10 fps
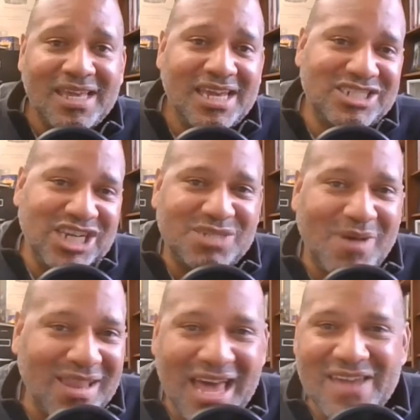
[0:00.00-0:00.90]
It changed my
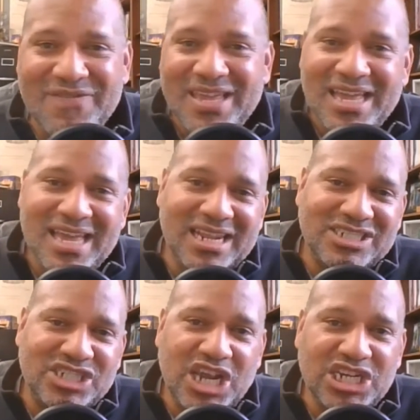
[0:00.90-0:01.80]
life, and it
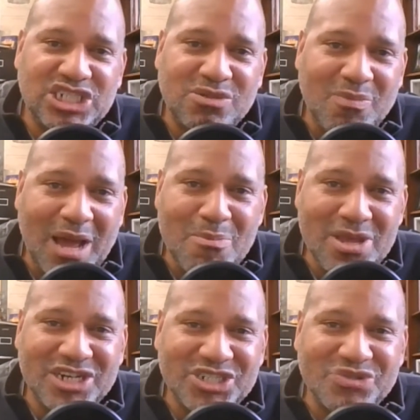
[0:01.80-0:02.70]
changed my
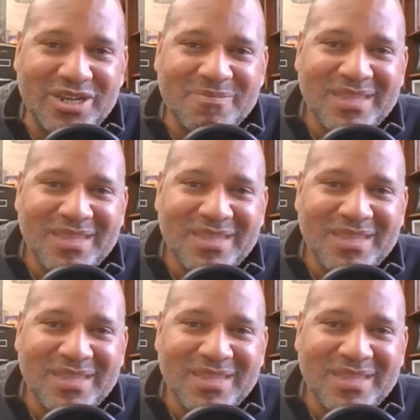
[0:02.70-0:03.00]
ministry.